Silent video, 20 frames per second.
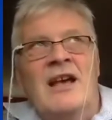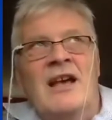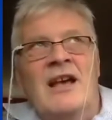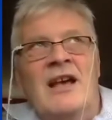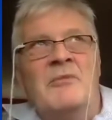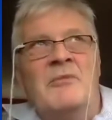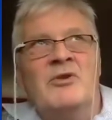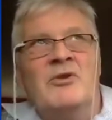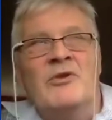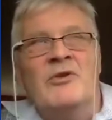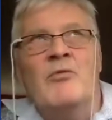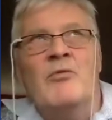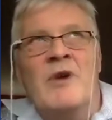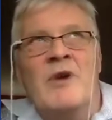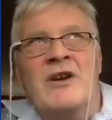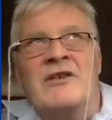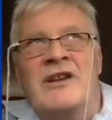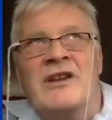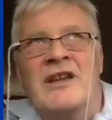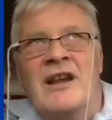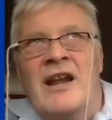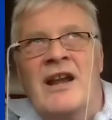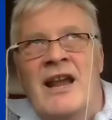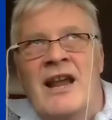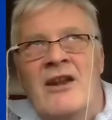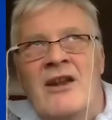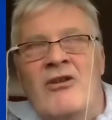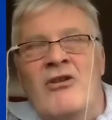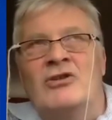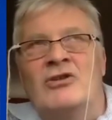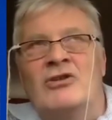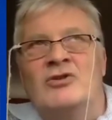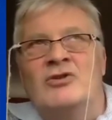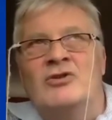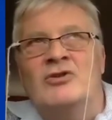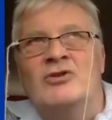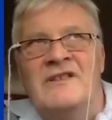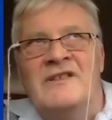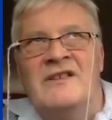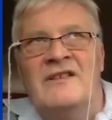I mean, who is working a lot
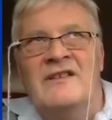with these